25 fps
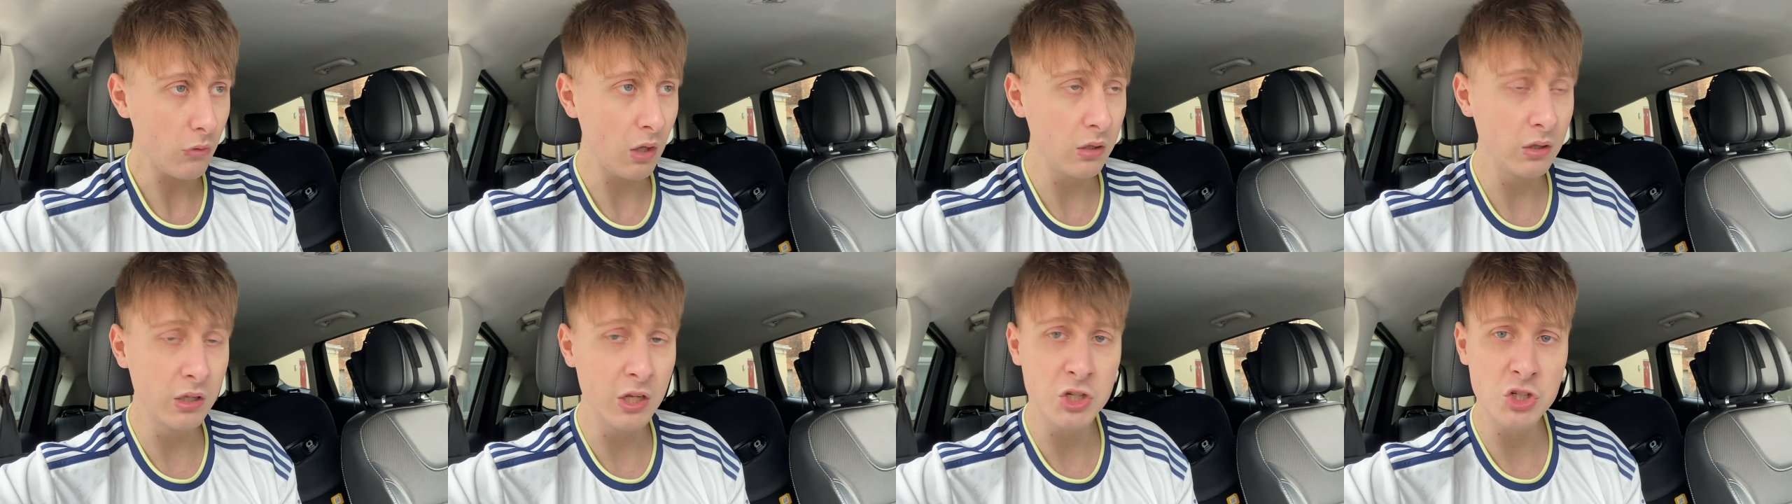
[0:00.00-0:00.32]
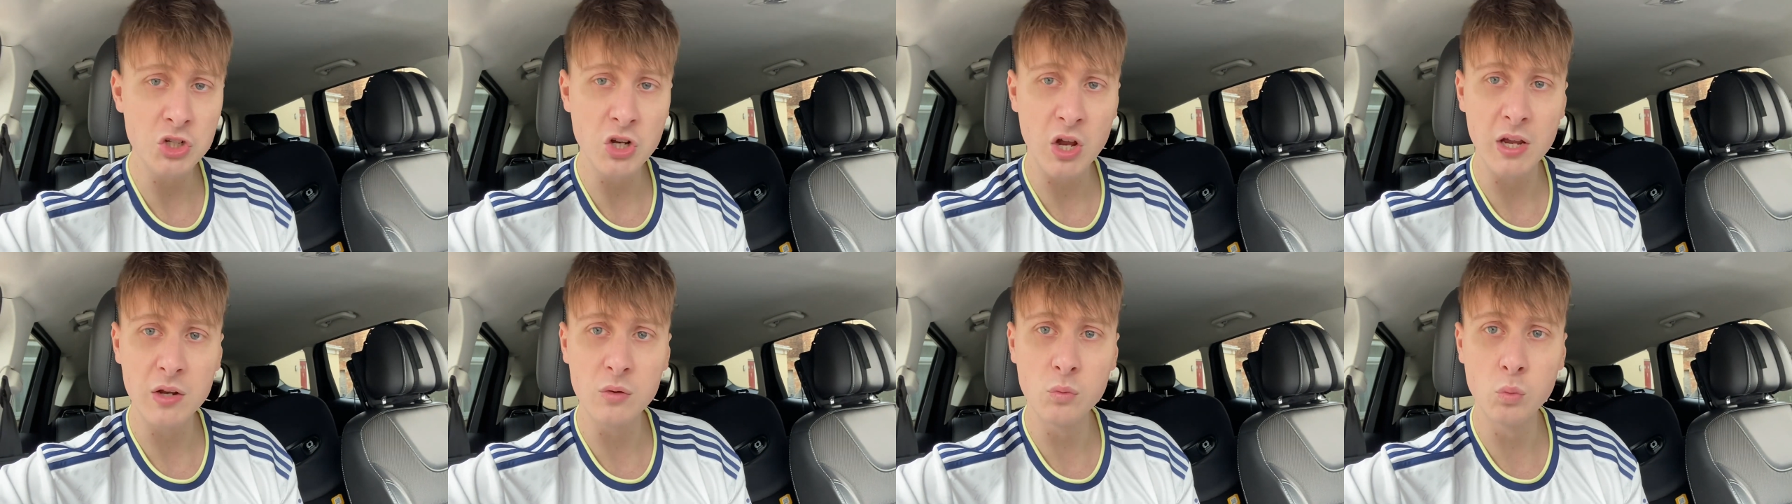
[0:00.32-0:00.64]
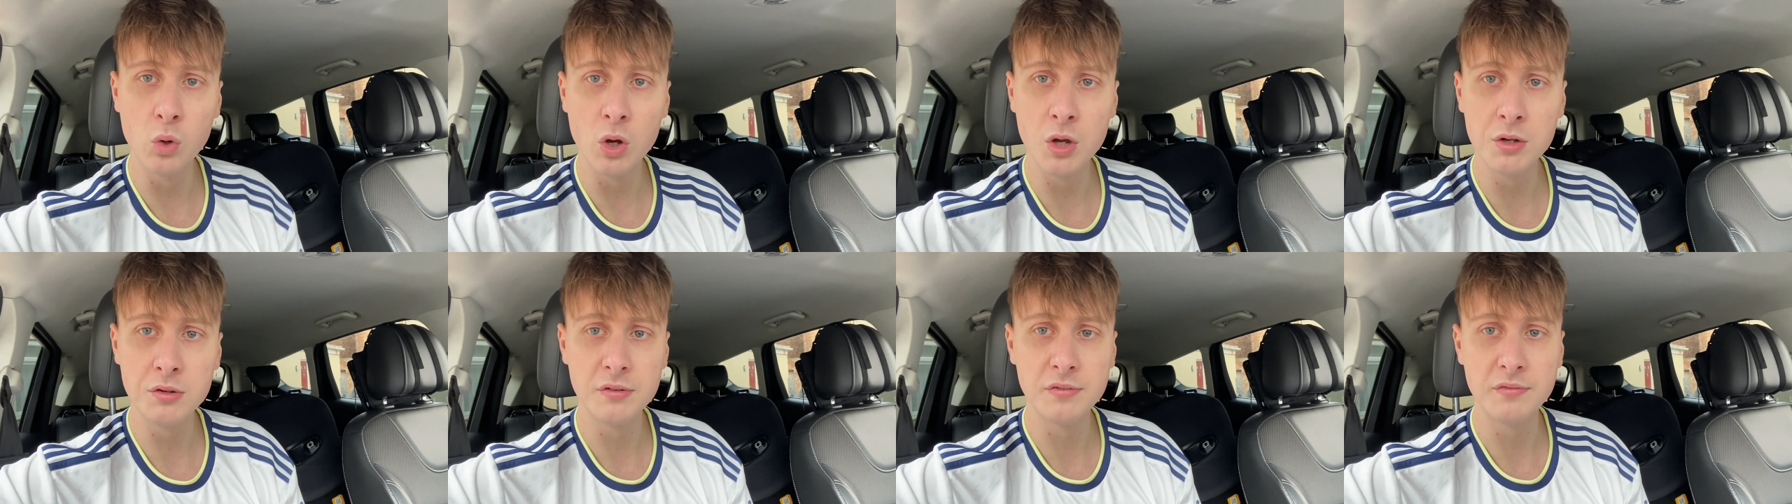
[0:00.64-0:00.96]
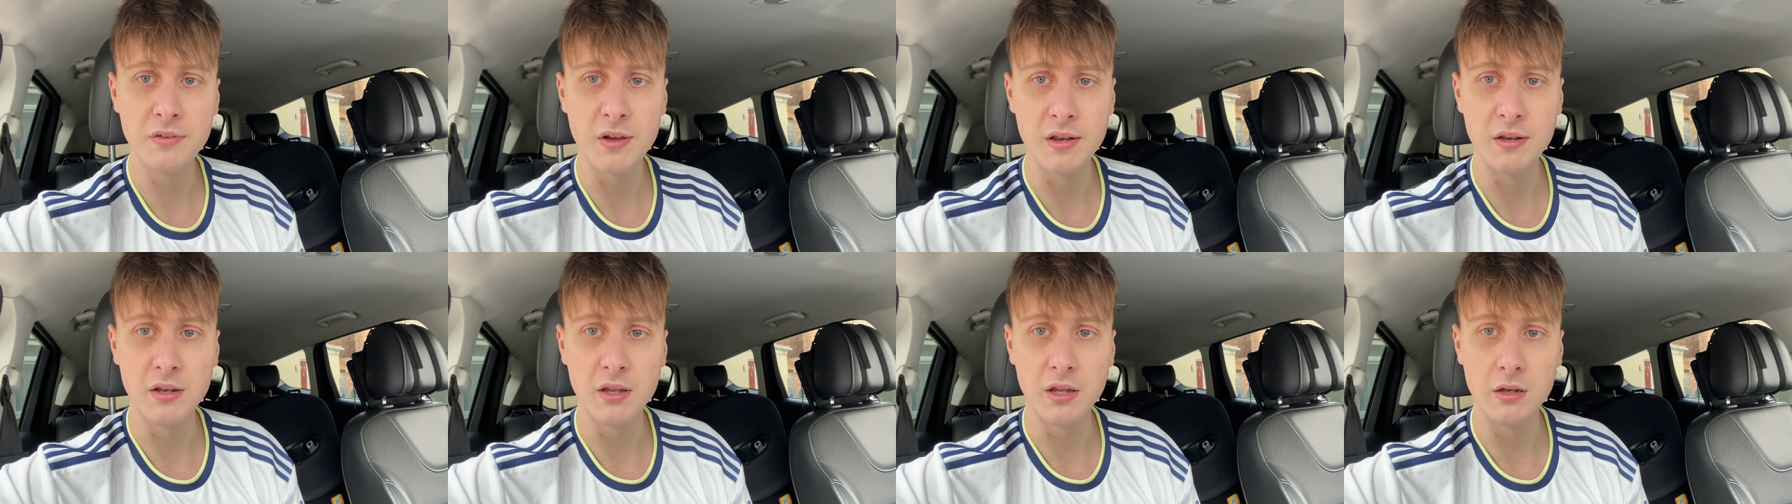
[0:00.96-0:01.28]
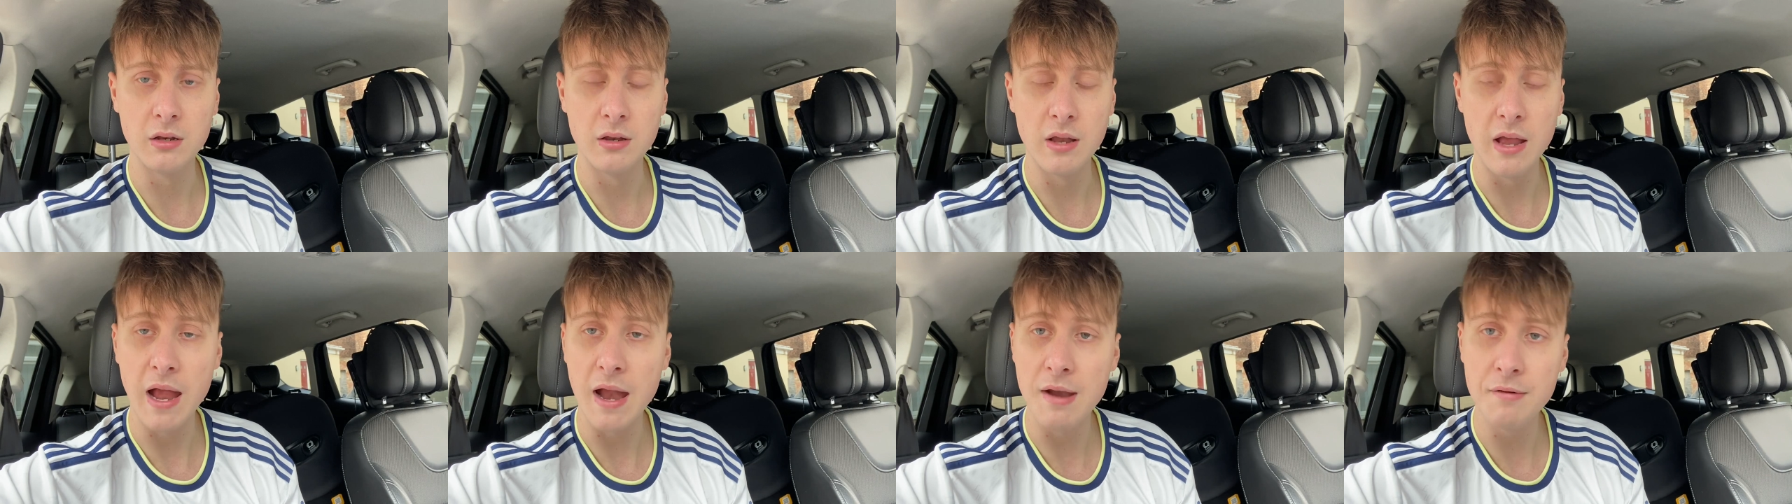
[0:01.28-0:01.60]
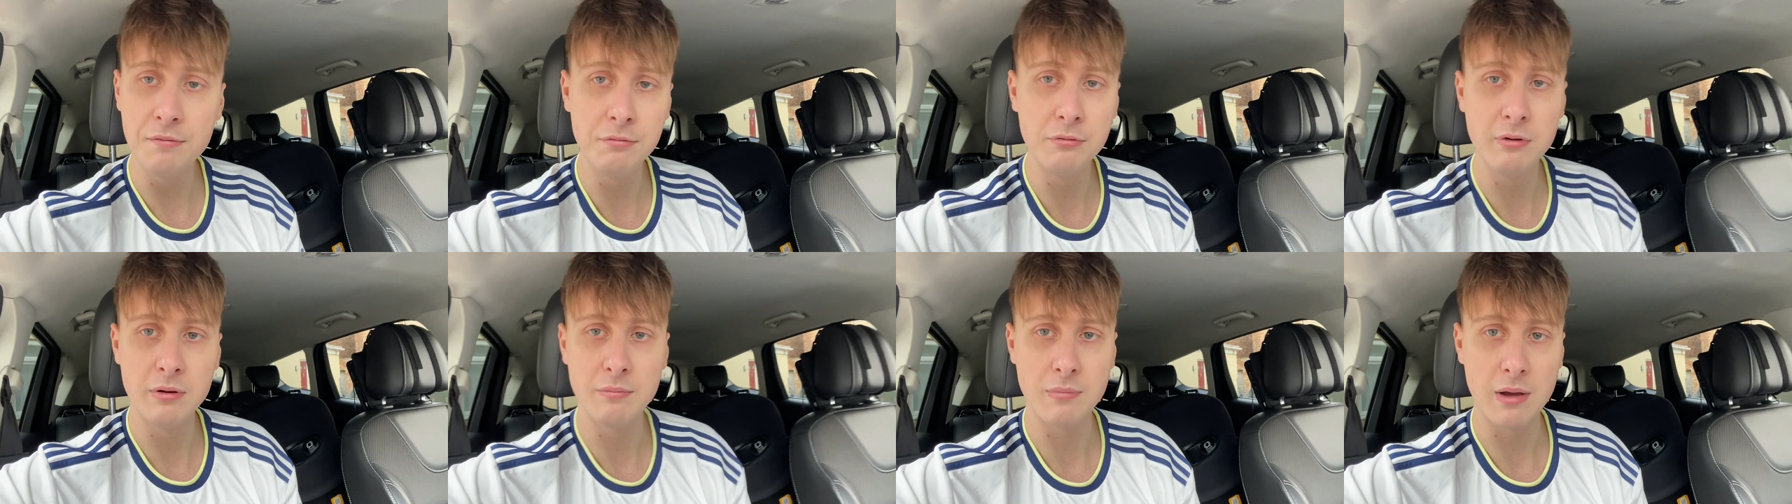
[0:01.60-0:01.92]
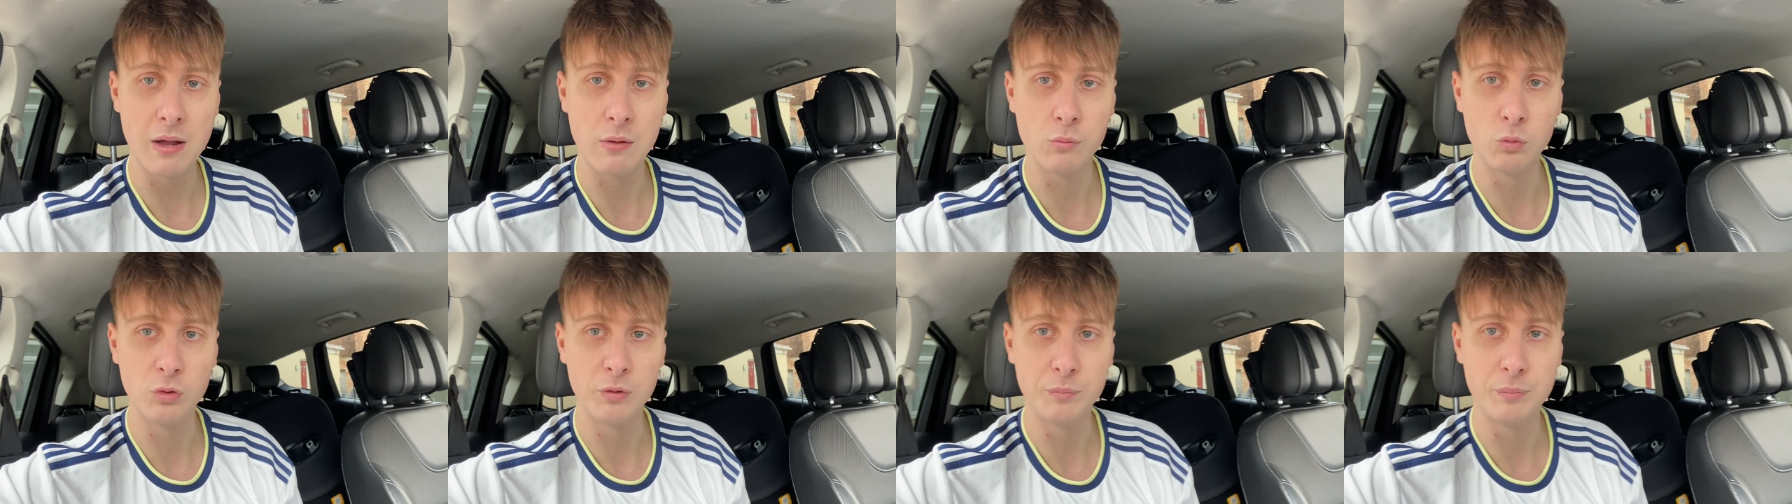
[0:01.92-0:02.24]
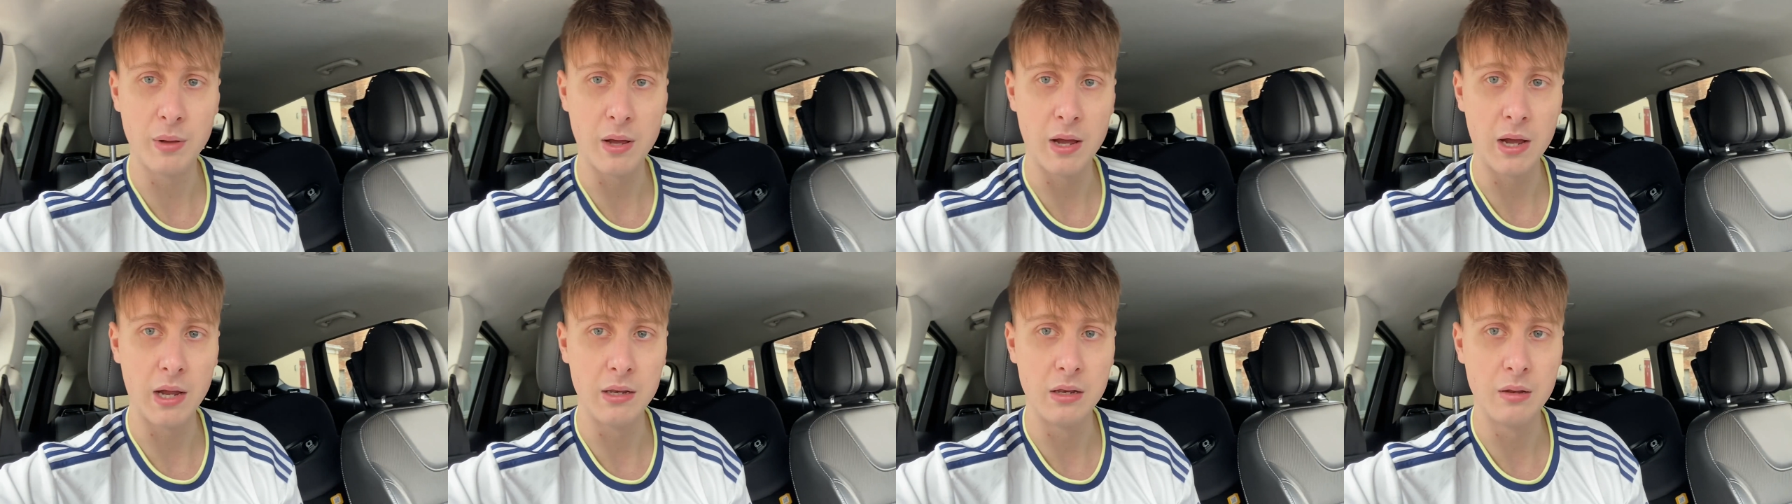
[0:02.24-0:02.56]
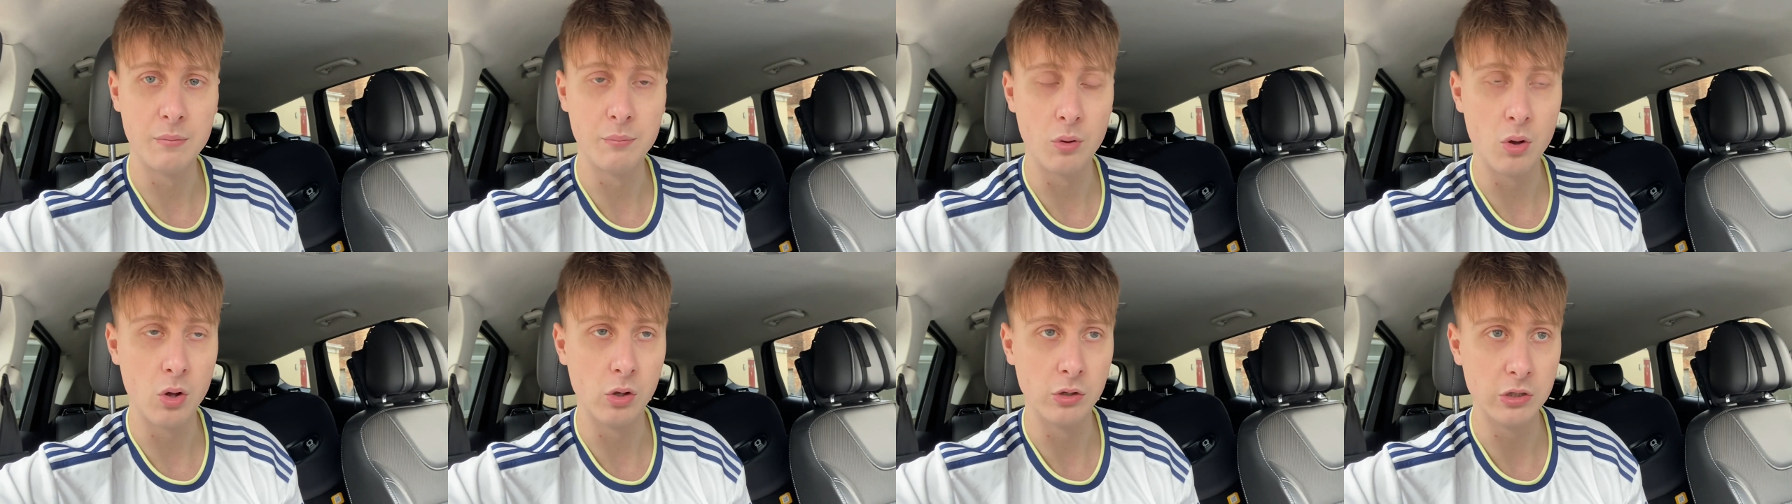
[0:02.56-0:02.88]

Leeds United were defending, every man was behind the ball.